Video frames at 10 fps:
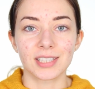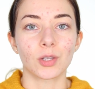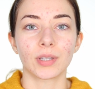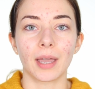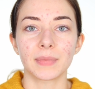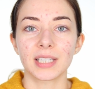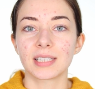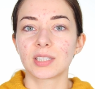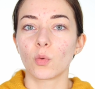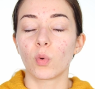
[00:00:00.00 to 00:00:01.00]
So that
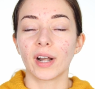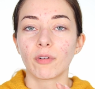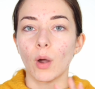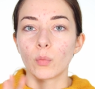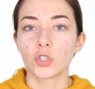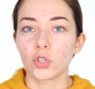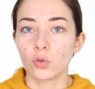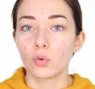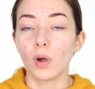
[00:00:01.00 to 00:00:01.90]
means whatever I would do,